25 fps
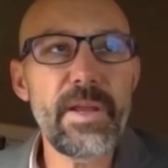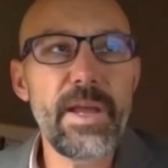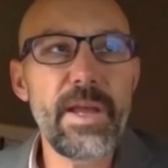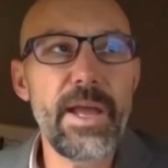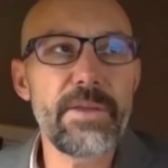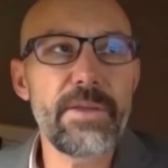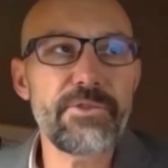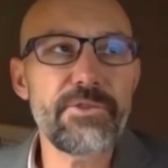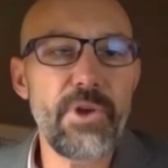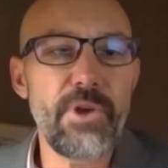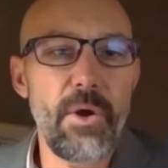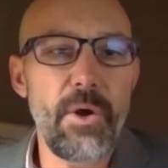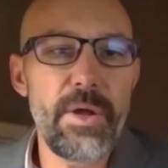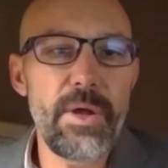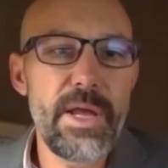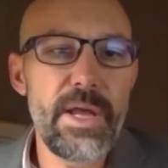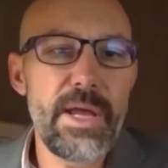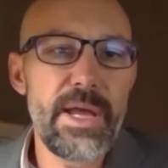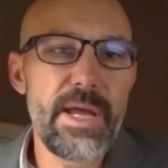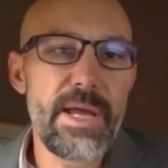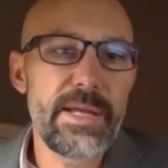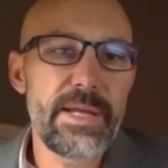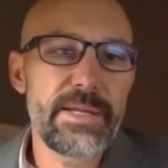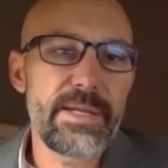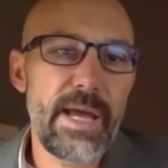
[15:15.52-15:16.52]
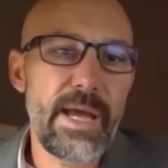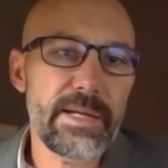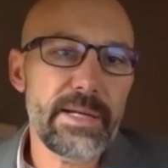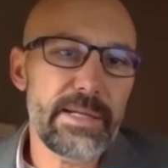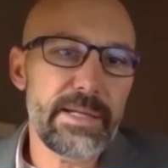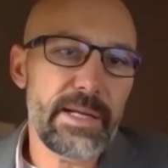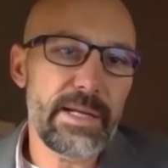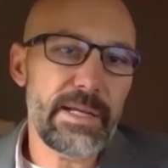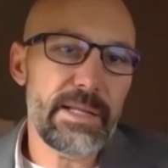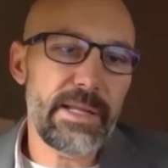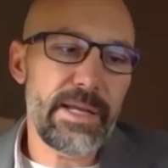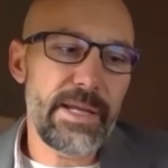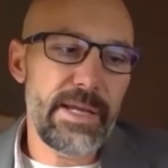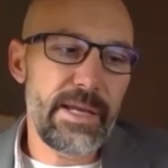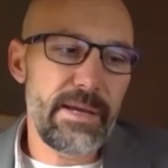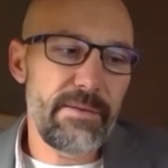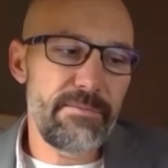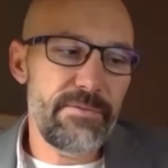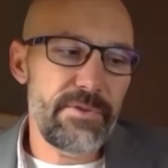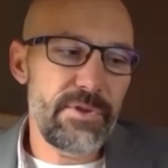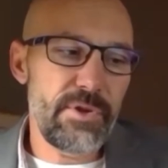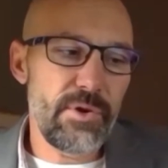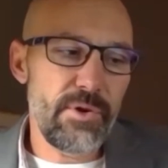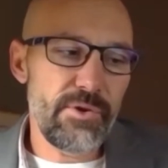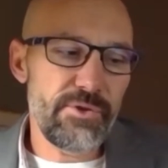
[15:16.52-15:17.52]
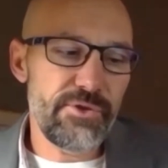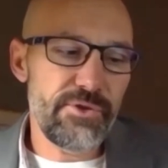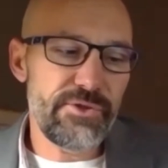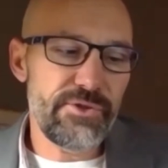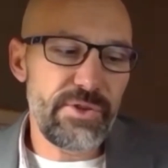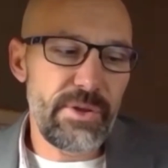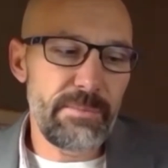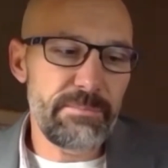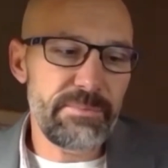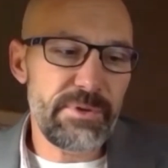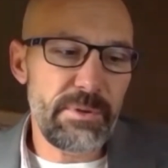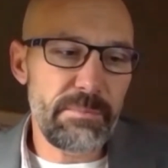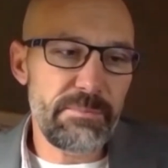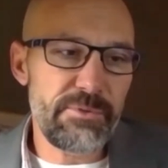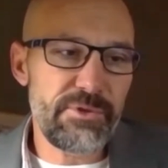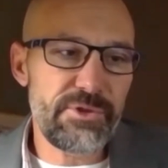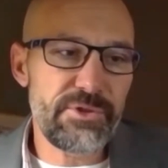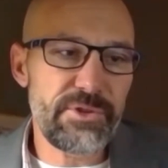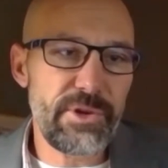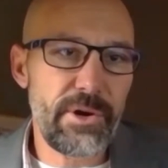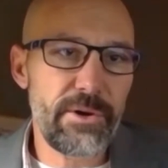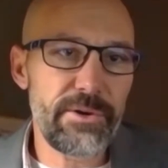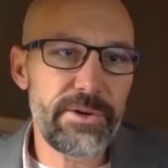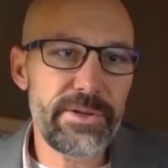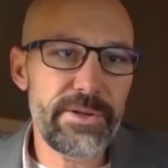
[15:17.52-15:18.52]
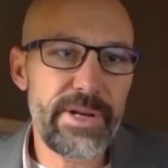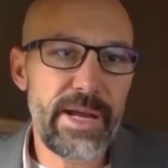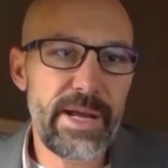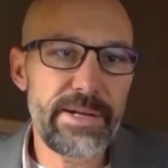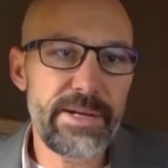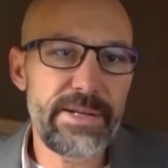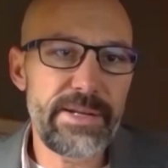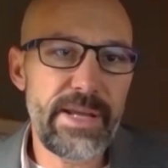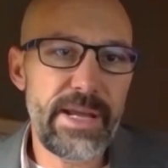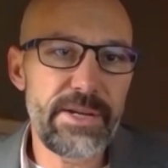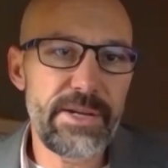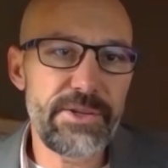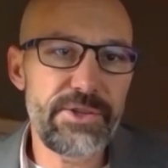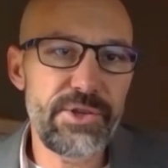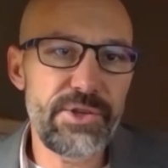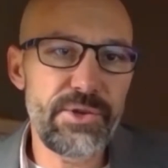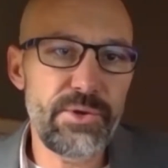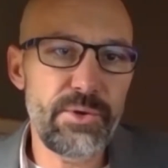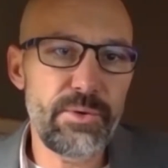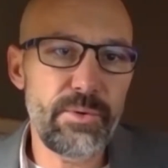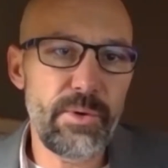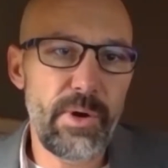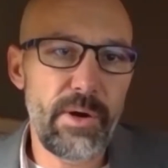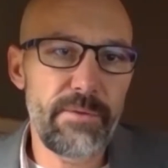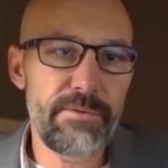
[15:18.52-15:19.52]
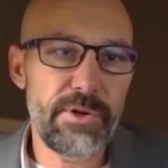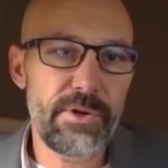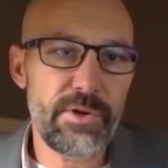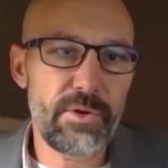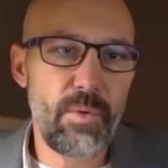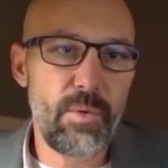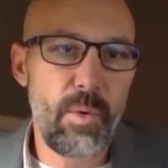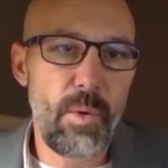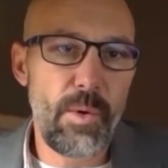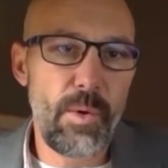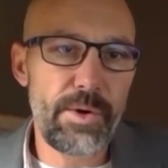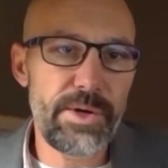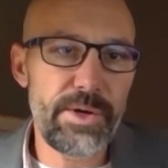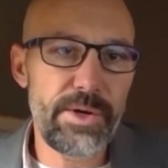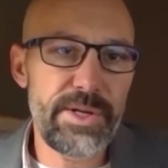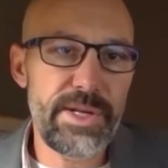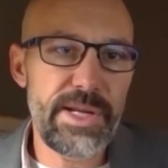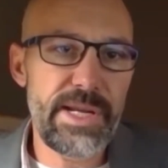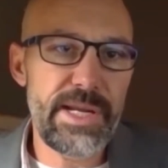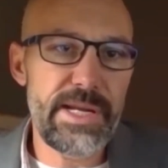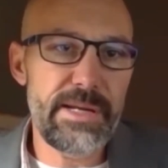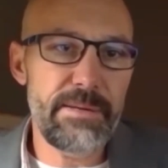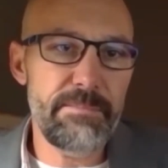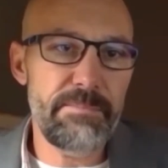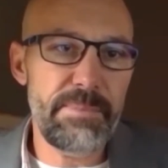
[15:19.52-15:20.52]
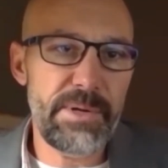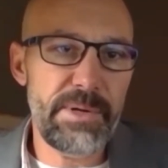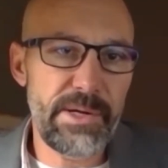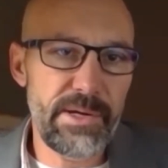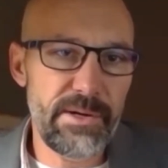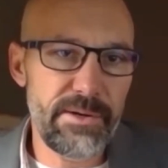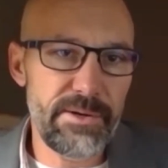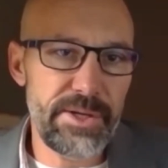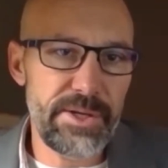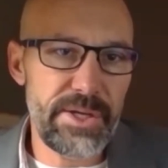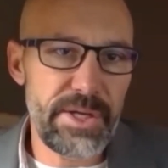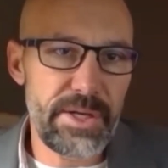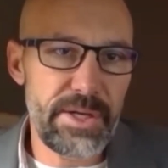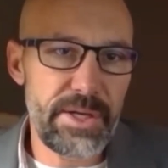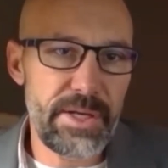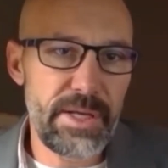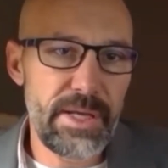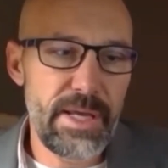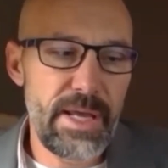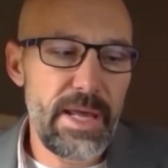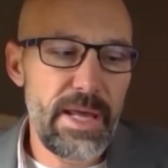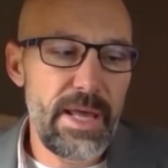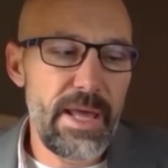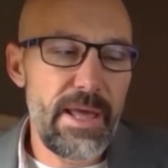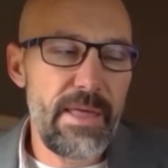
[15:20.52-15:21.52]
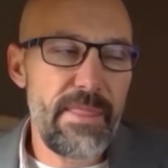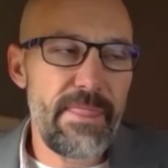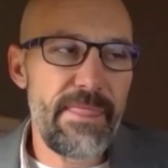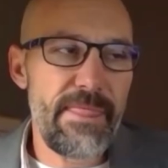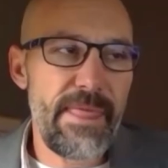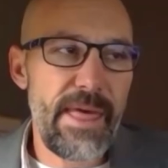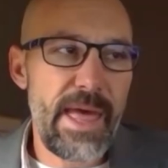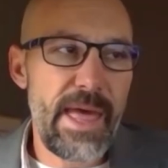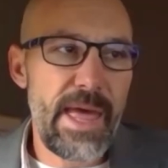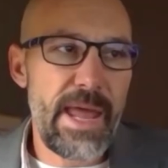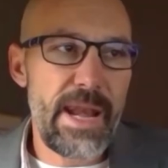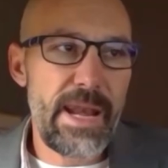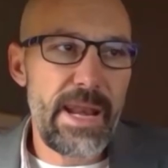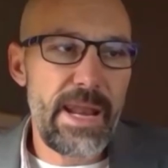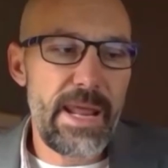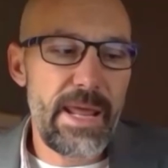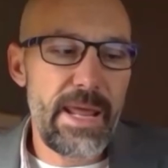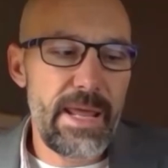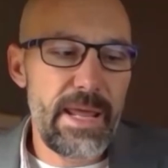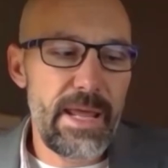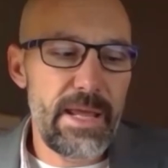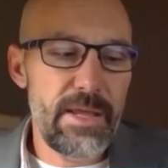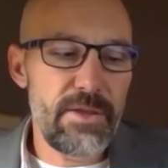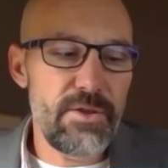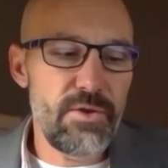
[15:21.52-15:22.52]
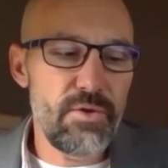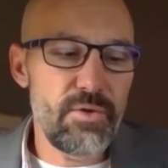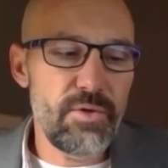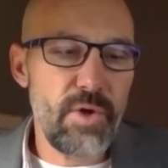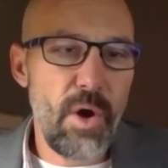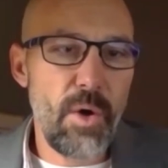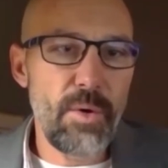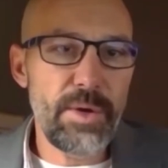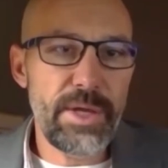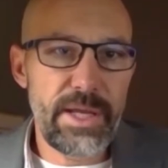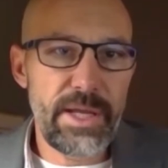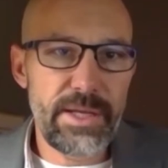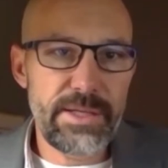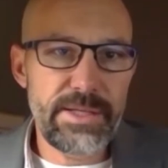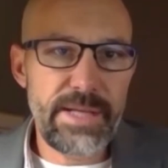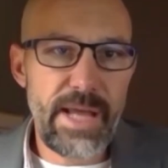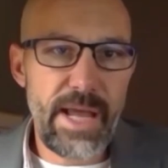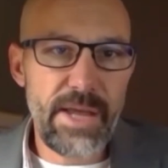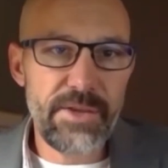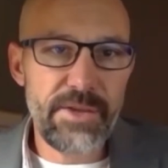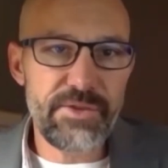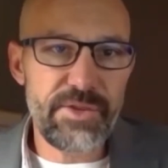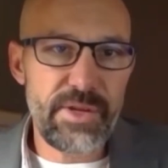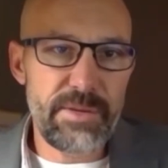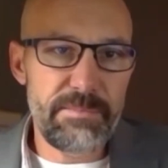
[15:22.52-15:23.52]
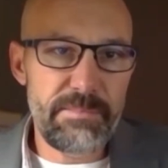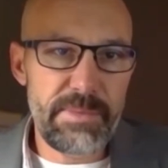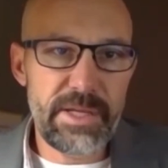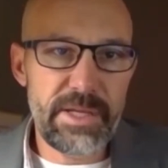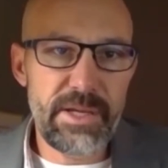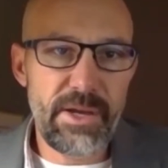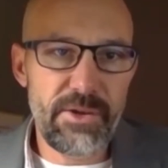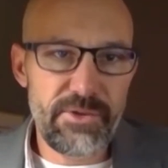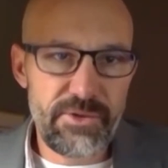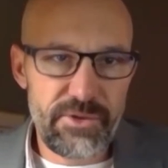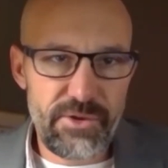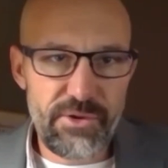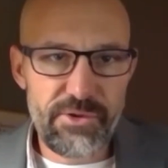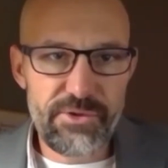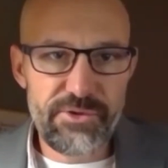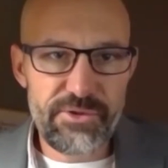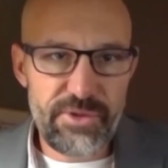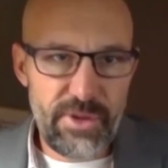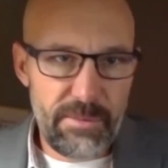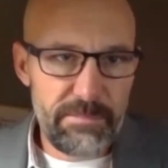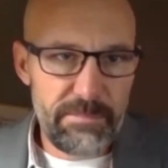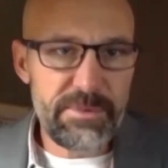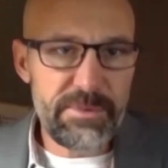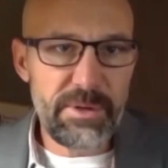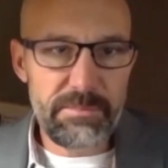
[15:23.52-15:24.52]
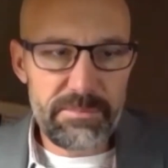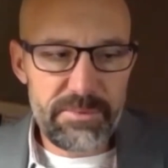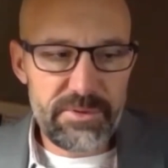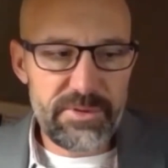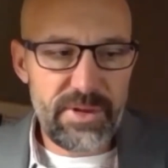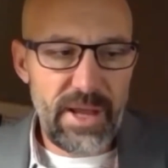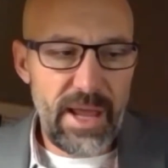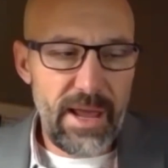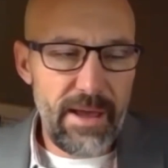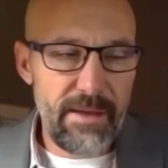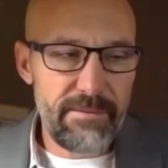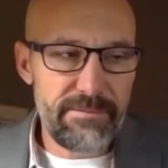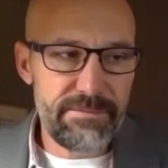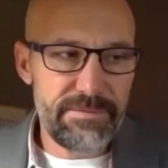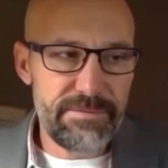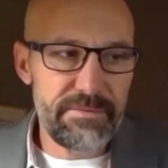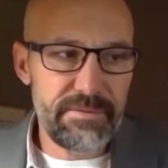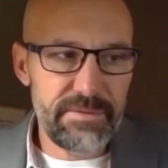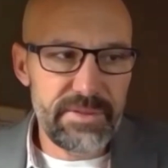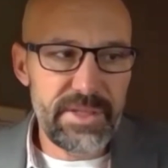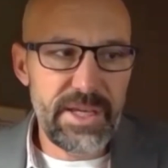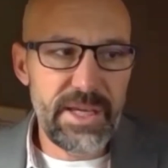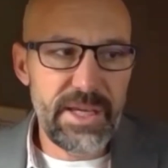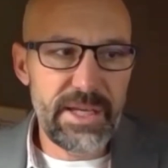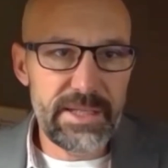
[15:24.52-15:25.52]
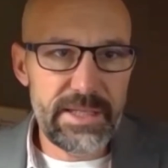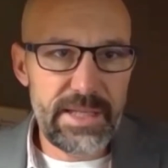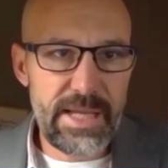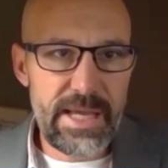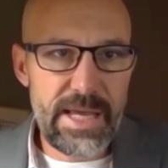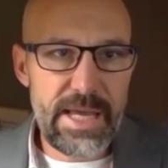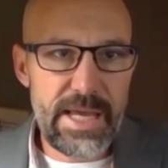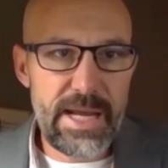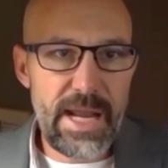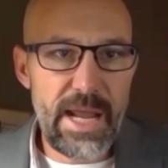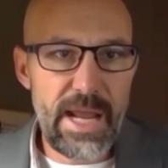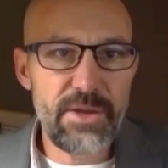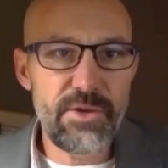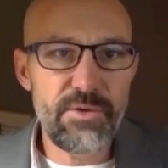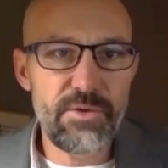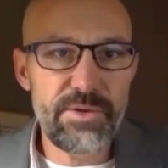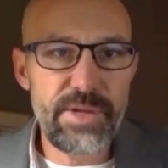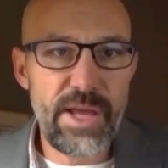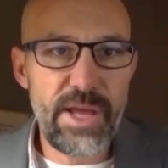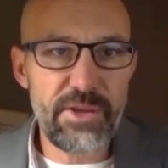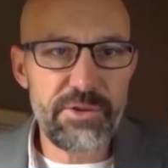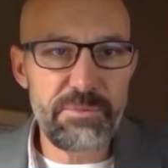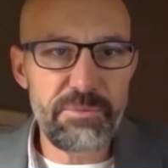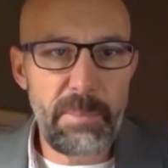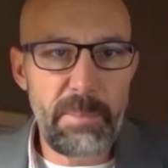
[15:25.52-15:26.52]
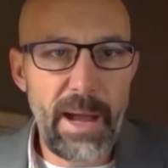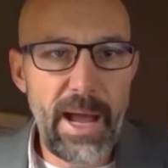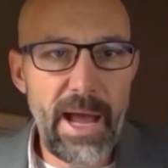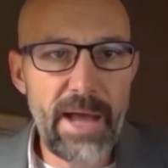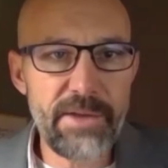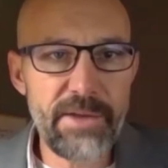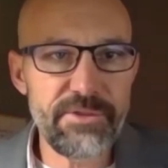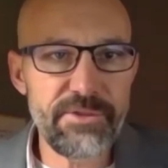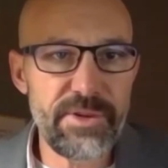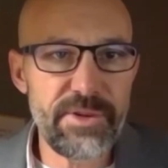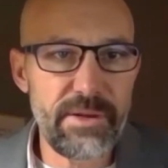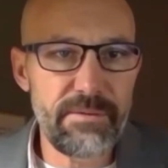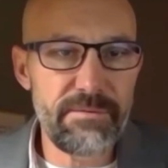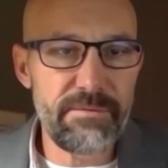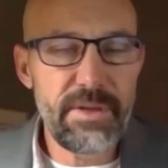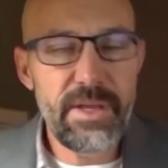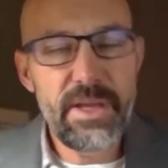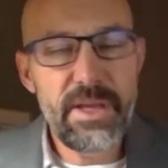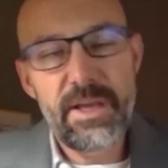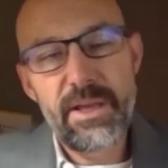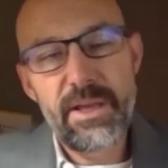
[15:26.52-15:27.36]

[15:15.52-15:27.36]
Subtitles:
And so technically, if your symptoms started on day 2 of your quarantine period, then you go get tested because your symptoms have kicked in and you test positive.